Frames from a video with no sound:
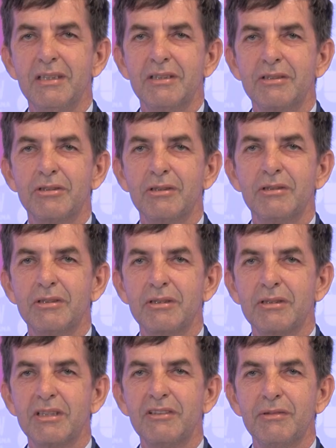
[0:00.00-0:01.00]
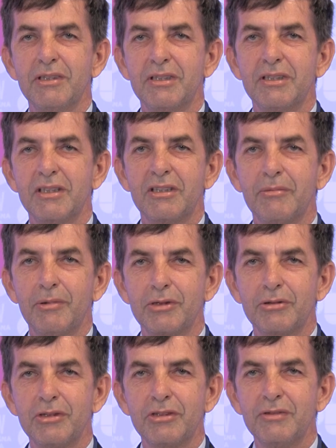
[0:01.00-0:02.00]
to give me the
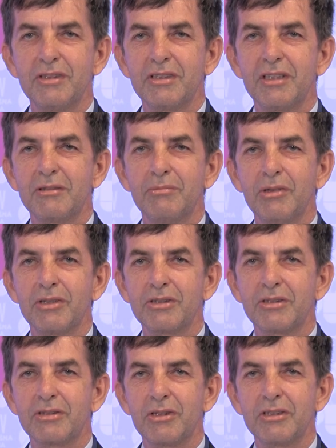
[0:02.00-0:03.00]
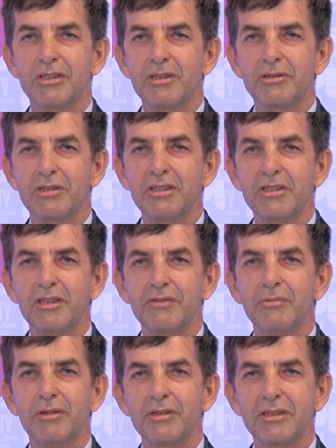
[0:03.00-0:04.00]
opportunity to visit this most historical city of
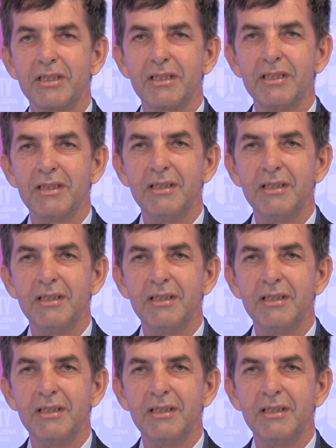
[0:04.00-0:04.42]
Mostar.